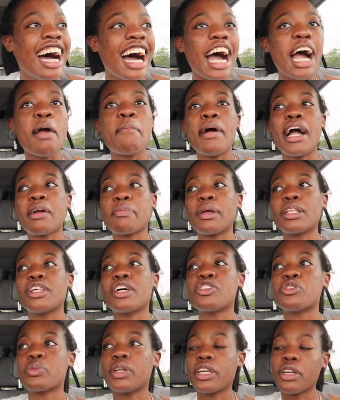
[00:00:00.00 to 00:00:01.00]
I pack my
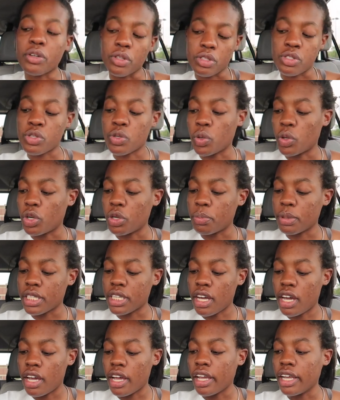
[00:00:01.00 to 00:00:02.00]
lunch when I go to school
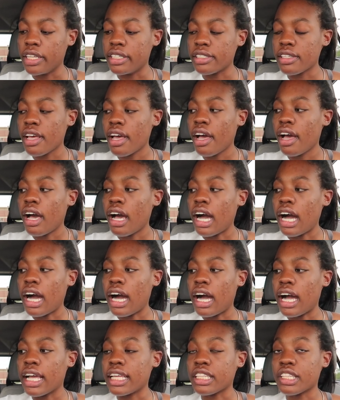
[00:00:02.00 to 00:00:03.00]
because
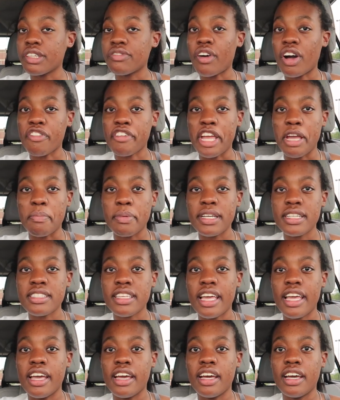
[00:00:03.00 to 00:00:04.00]
I live off campus
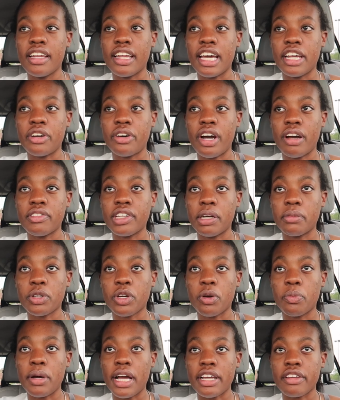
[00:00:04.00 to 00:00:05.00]
and I don't have time to
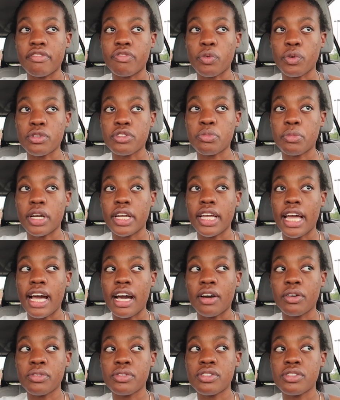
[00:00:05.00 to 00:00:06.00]
go back and forth to my
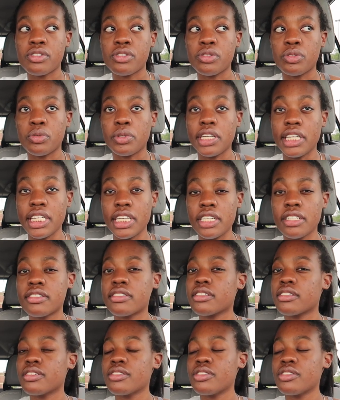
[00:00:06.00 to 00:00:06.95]
house to eat.